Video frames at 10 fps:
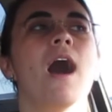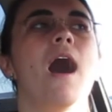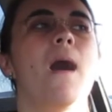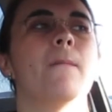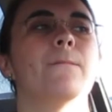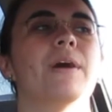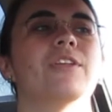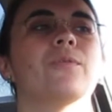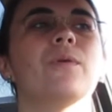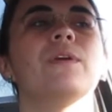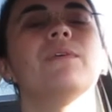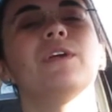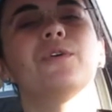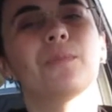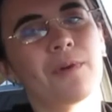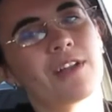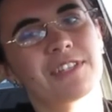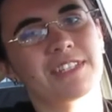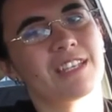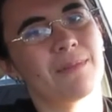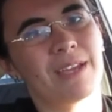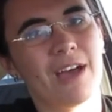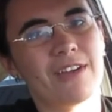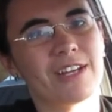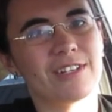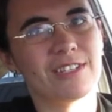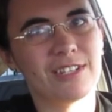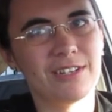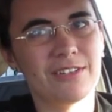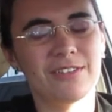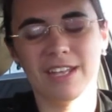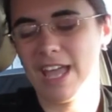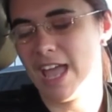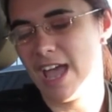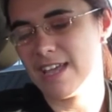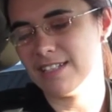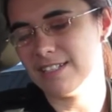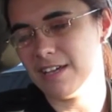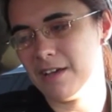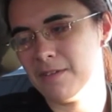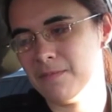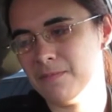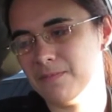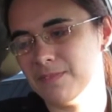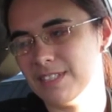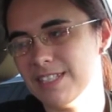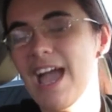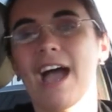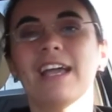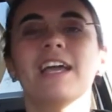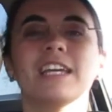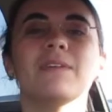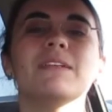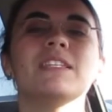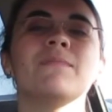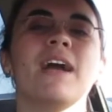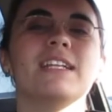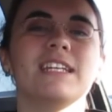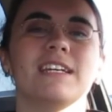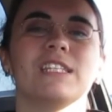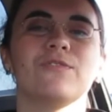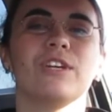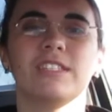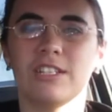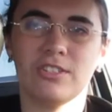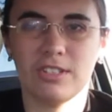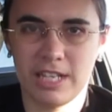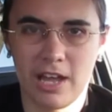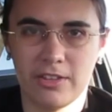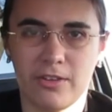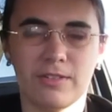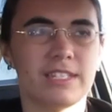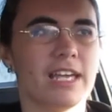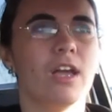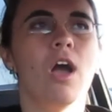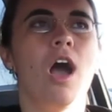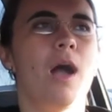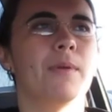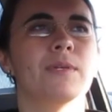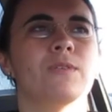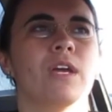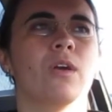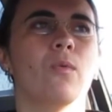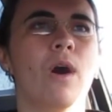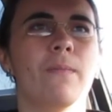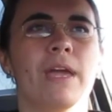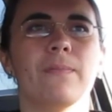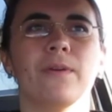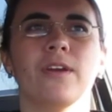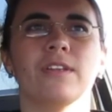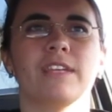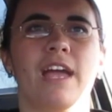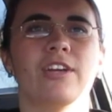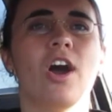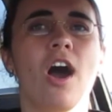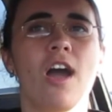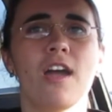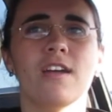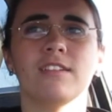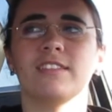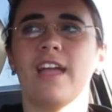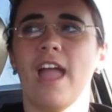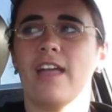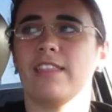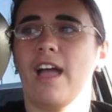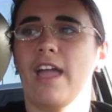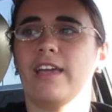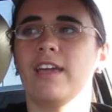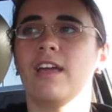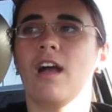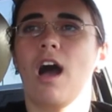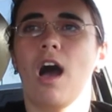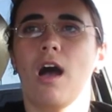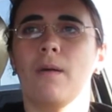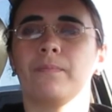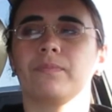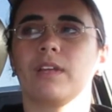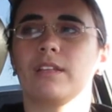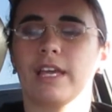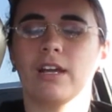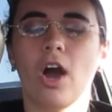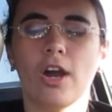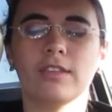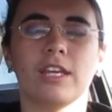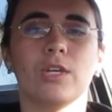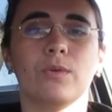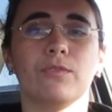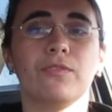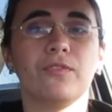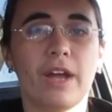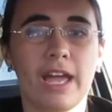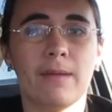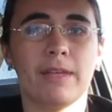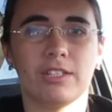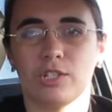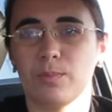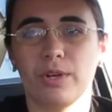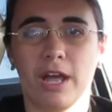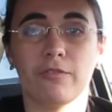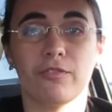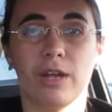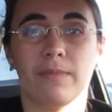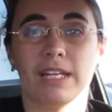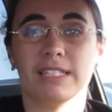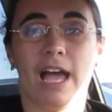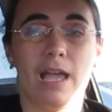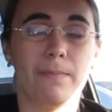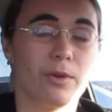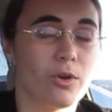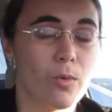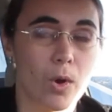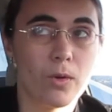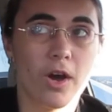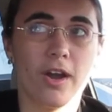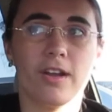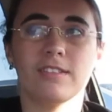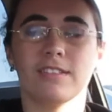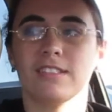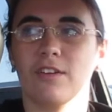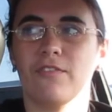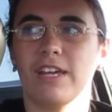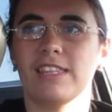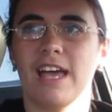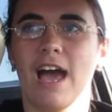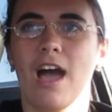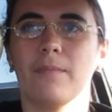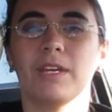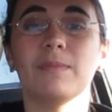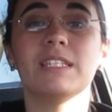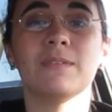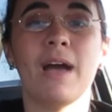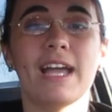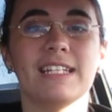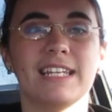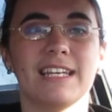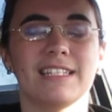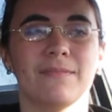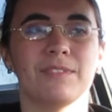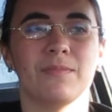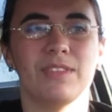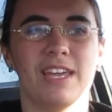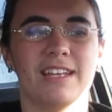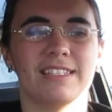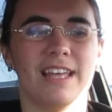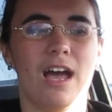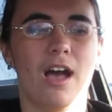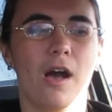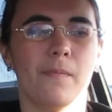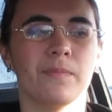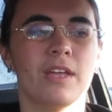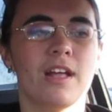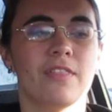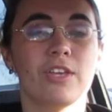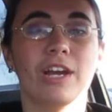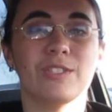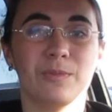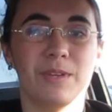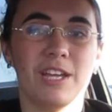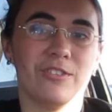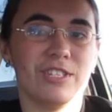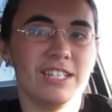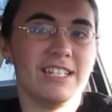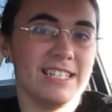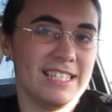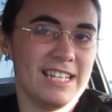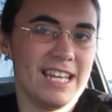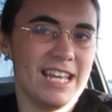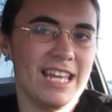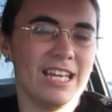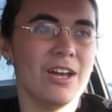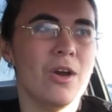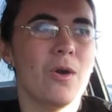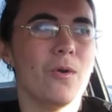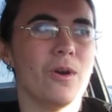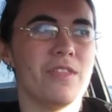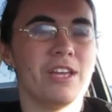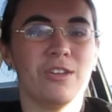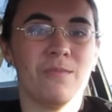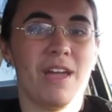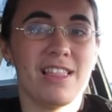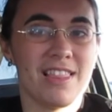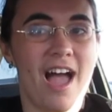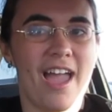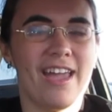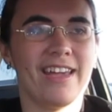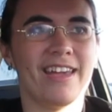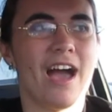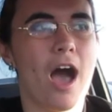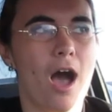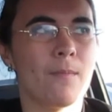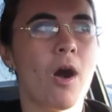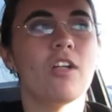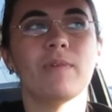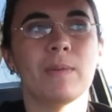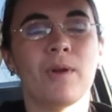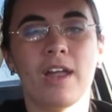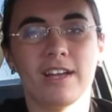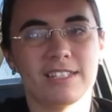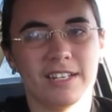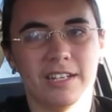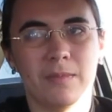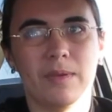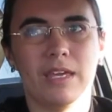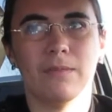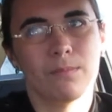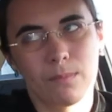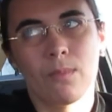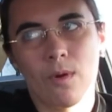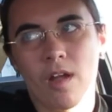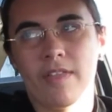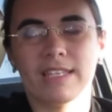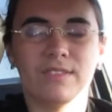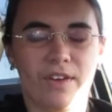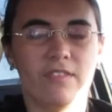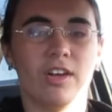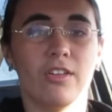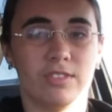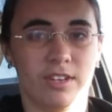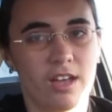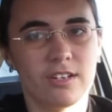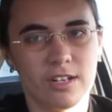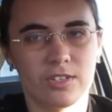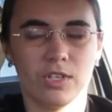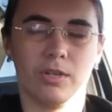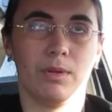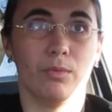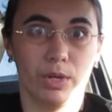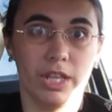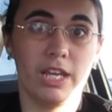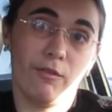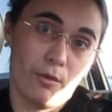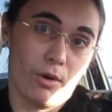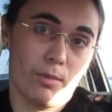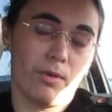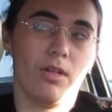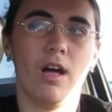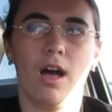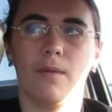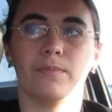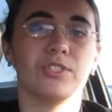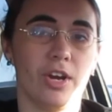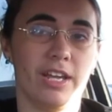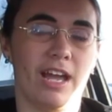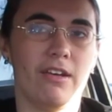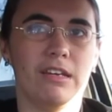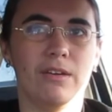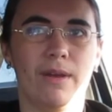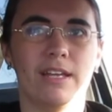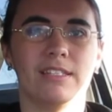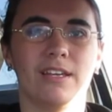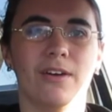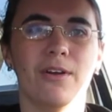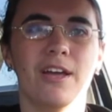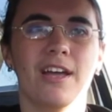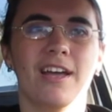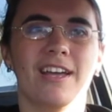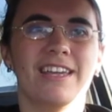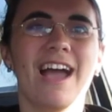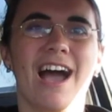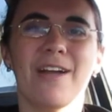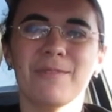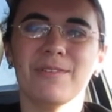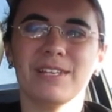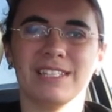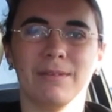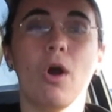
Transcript: Um, but there will be really cool projects coming out here soon, and, um, yeah, give me some ideas for like digital downloads. Like I'm gonna be doing wallpapers and cards and like um, like art that you would frame, like just print out and frame, like type and quote art and stuff like that. Um, give me some ideas on some things that um, that you guys would be interested in seeing or that you may like. Um, all of my products are gonna be more or less five dollars and under, so they're gonna be really affordable um, starting out anyway. So yeah, I'm really, really excited.